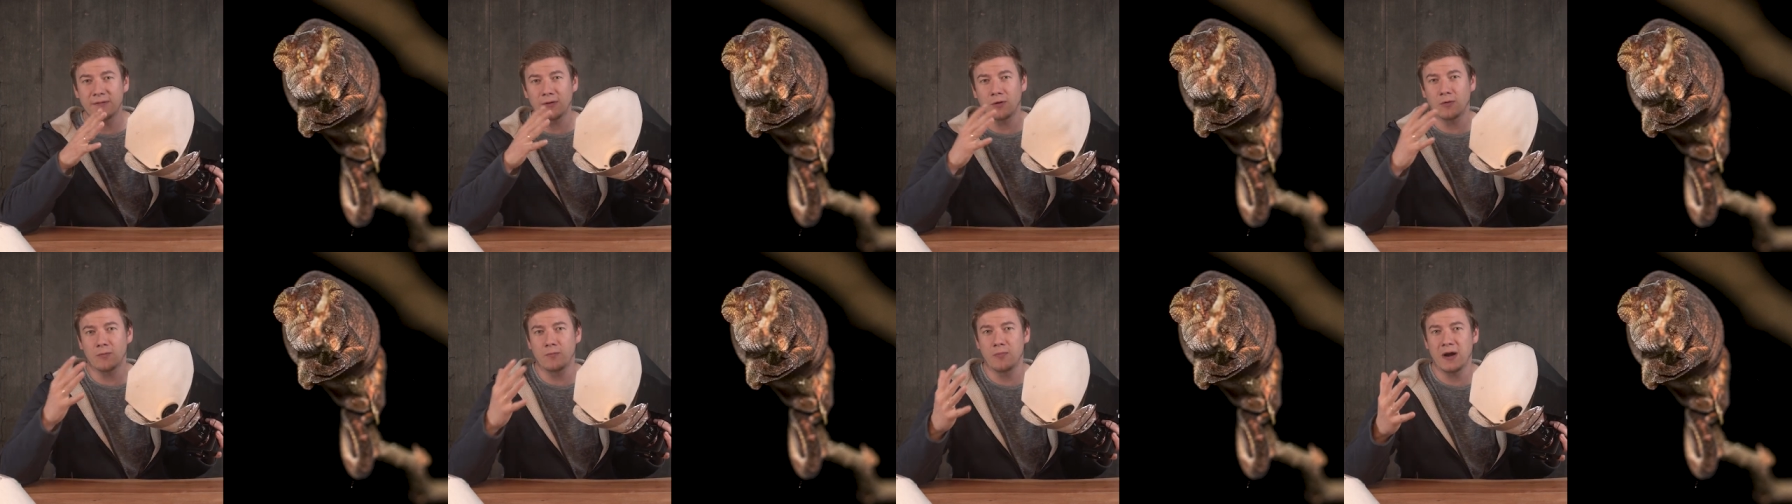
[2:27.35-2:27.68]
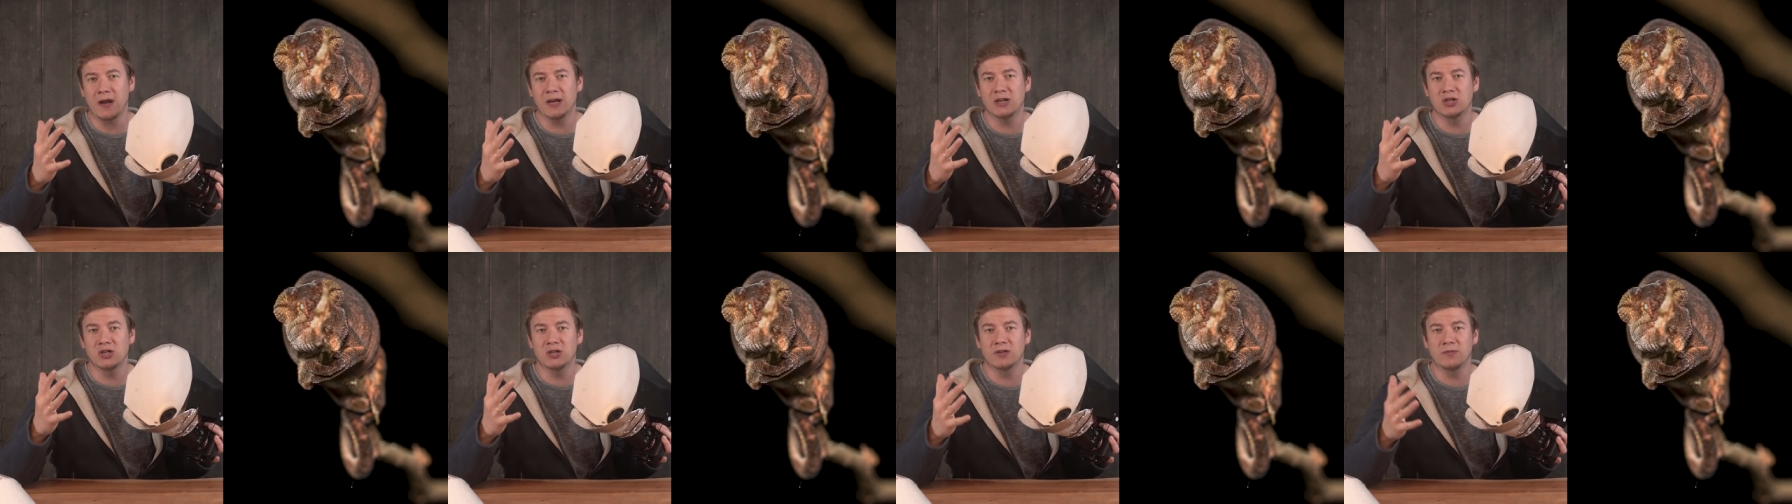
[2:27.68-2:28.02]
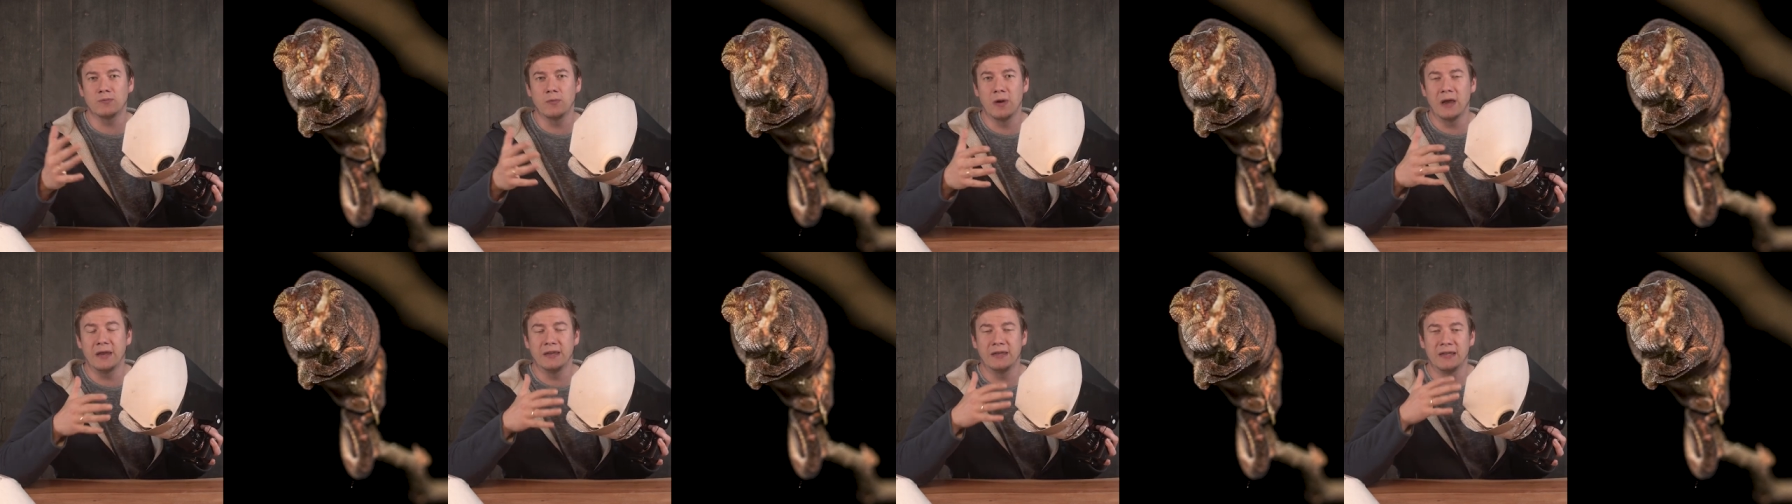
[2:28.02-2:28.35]
or branches
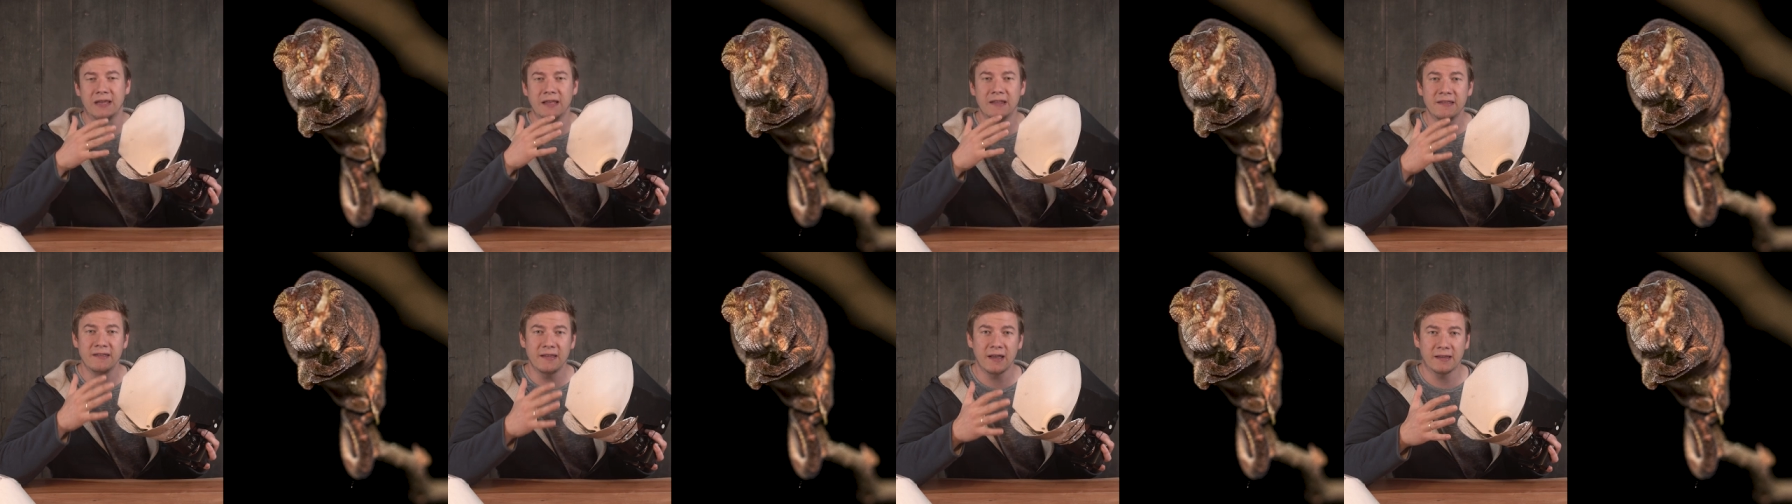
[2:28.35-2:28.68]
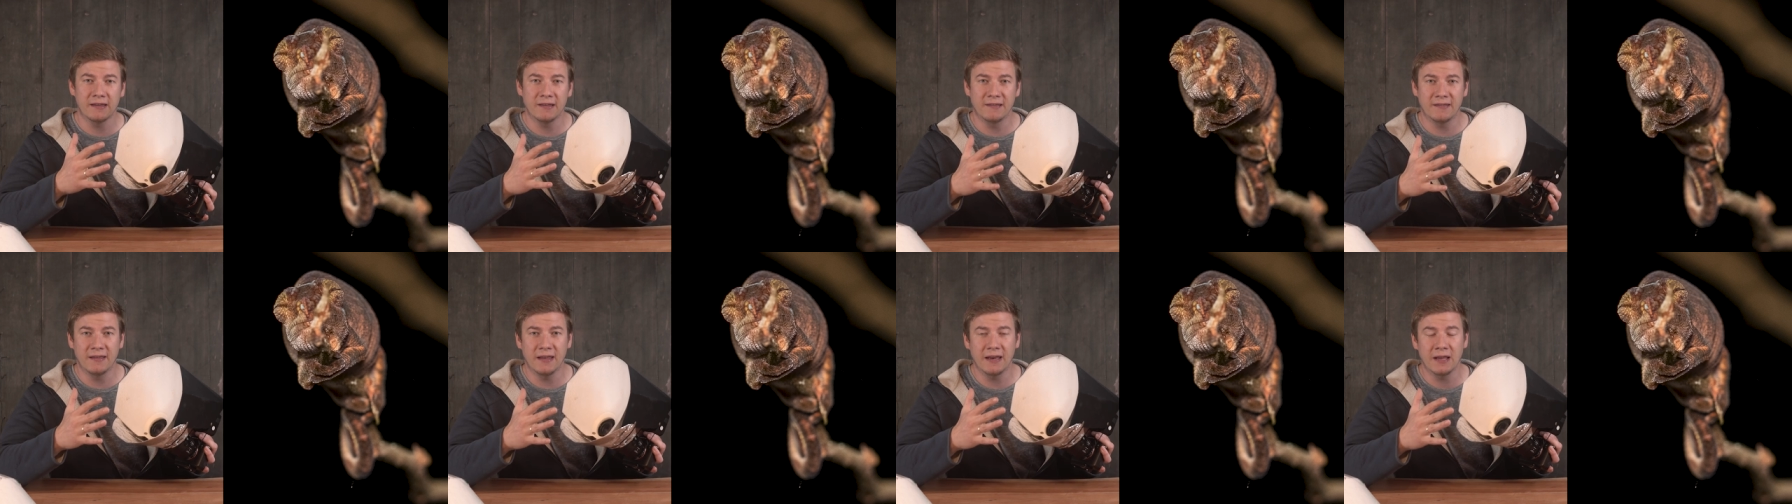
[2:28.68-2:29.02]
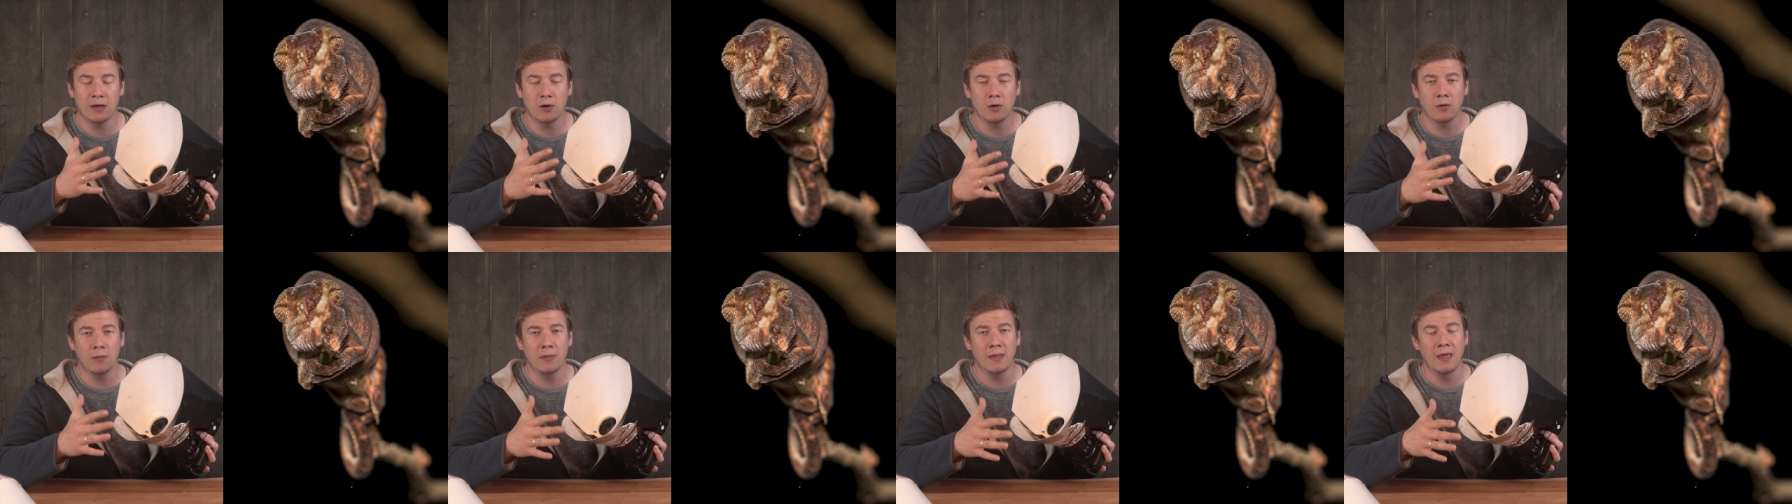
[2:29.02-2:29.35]
where the insect is
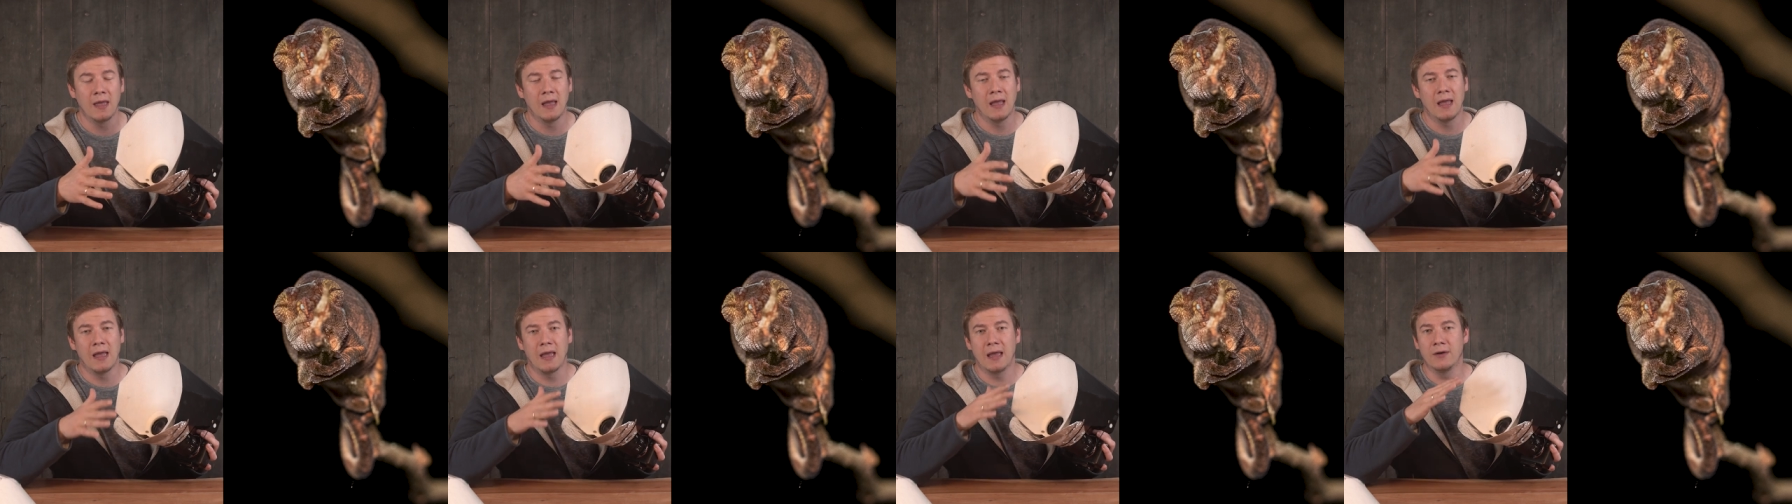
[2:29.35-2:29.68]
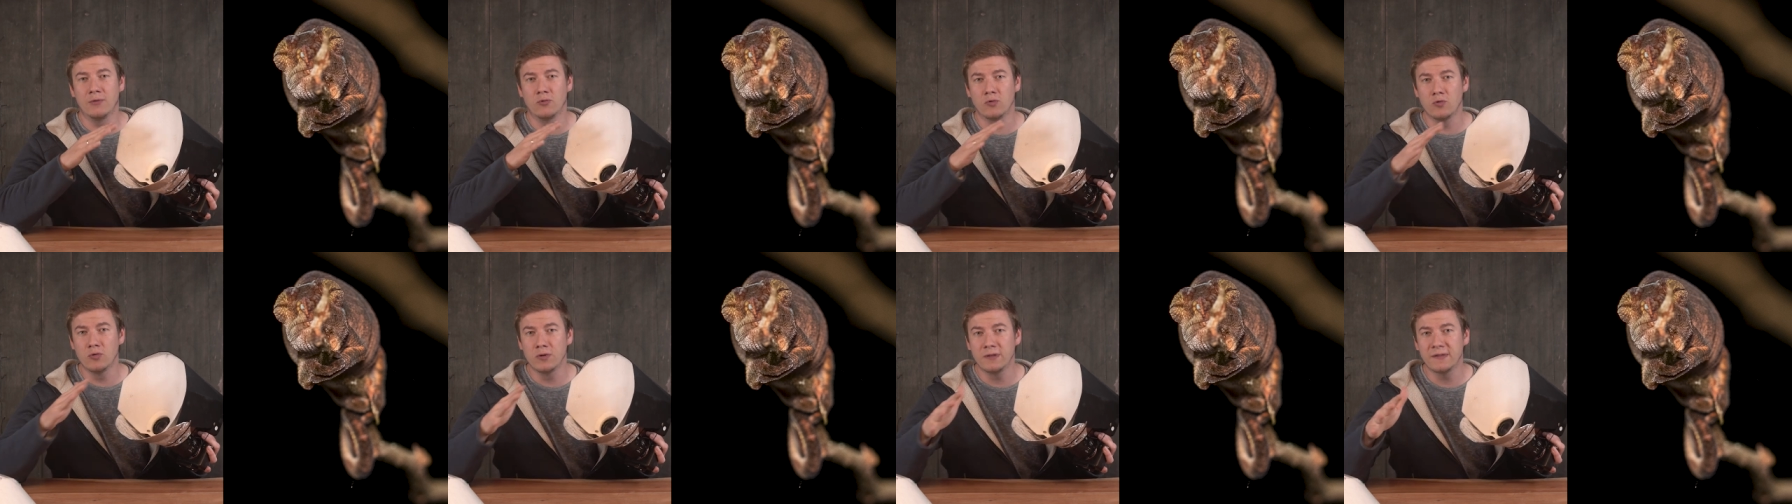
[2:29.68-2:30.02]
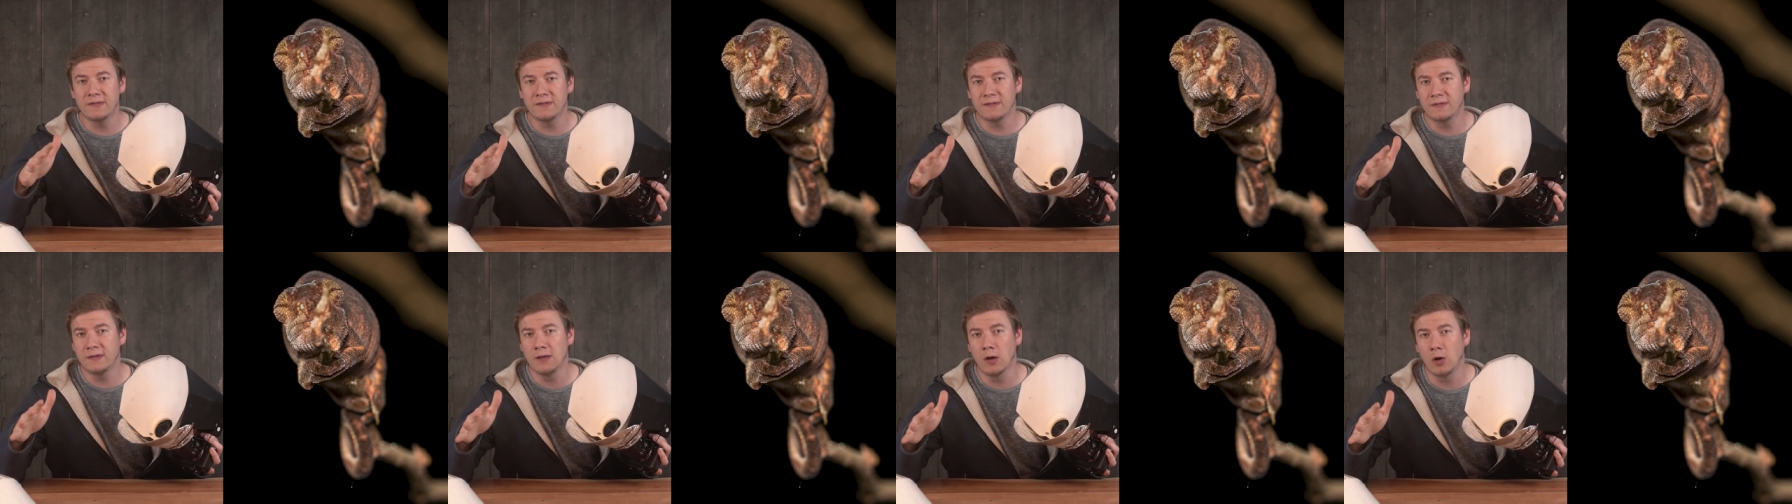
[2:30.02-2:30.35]
sitting on and
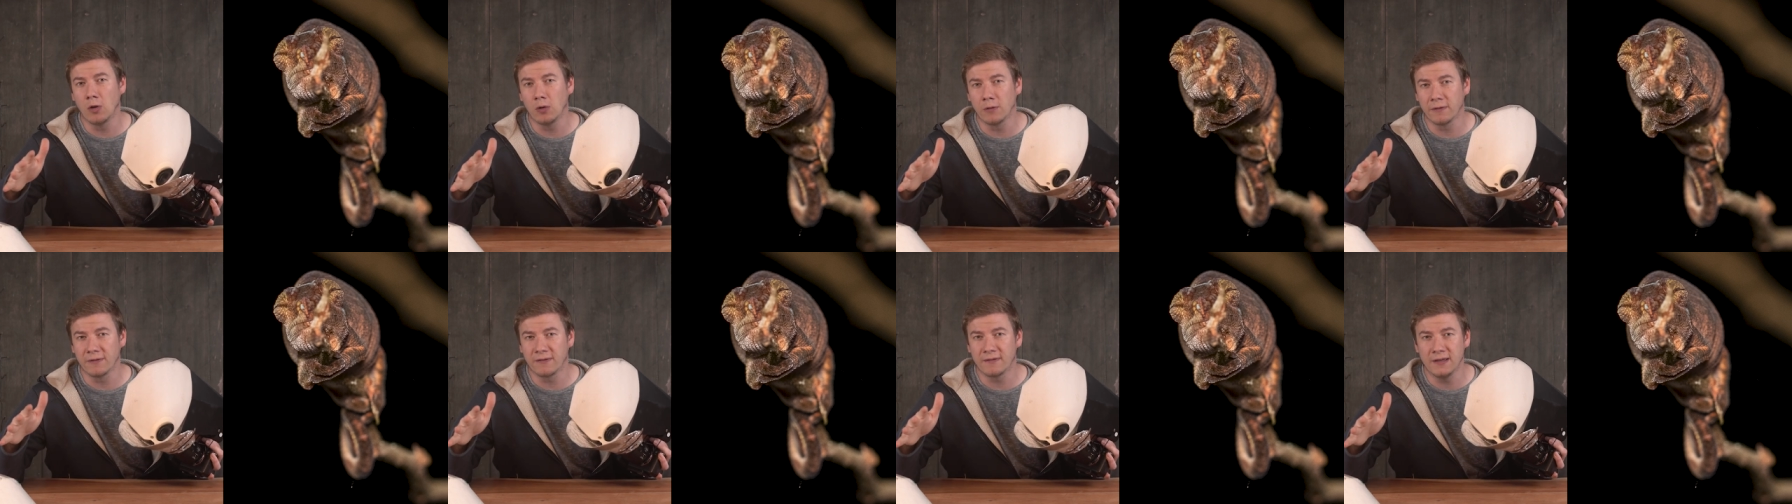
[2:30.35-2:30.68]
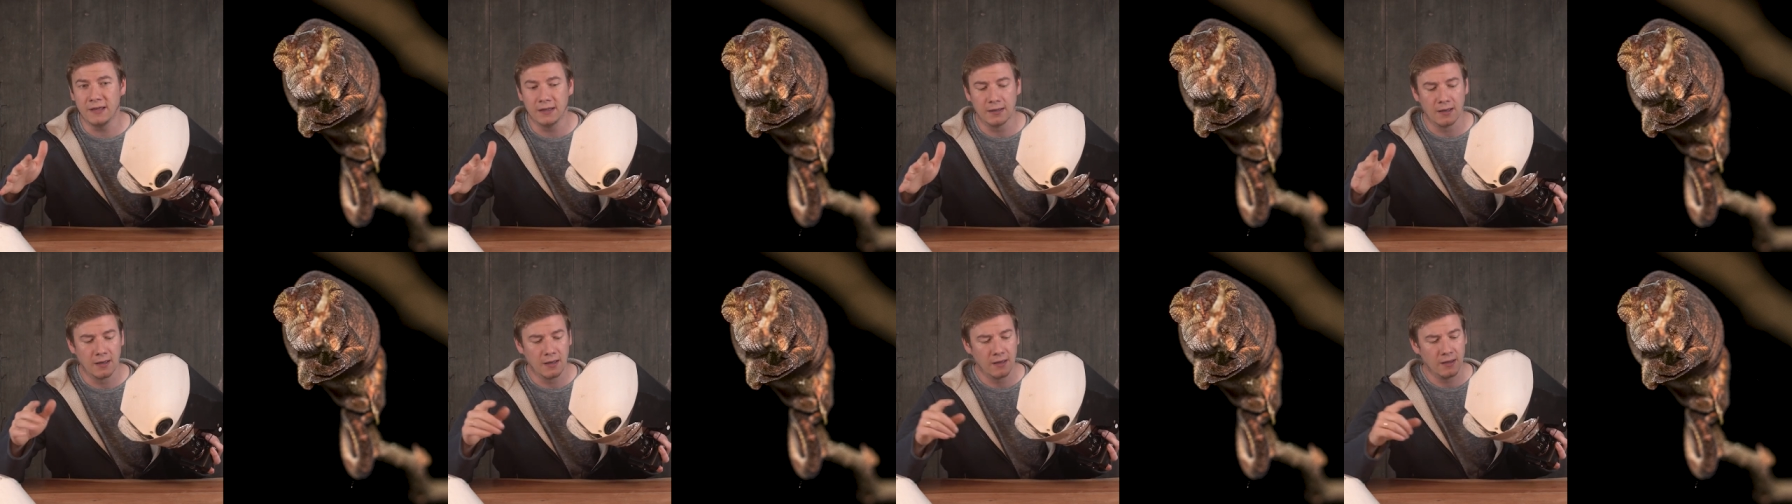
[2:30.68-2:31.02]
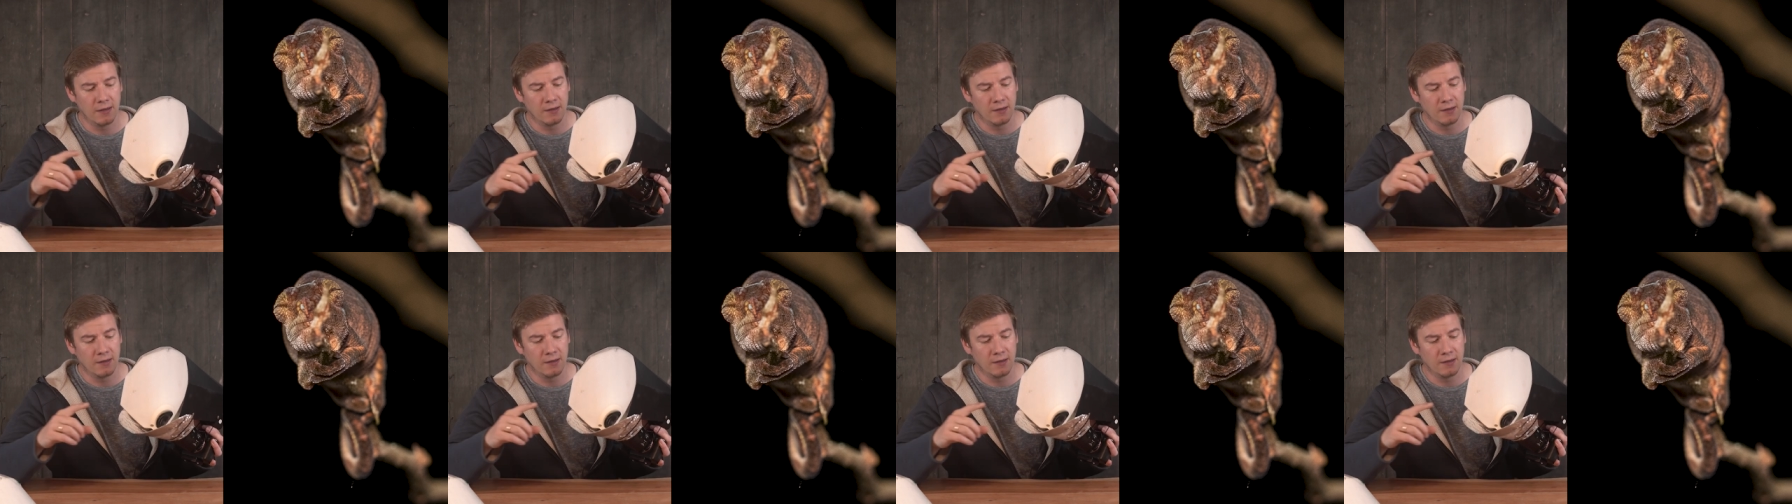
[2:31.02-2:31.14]
ruins the whole scene.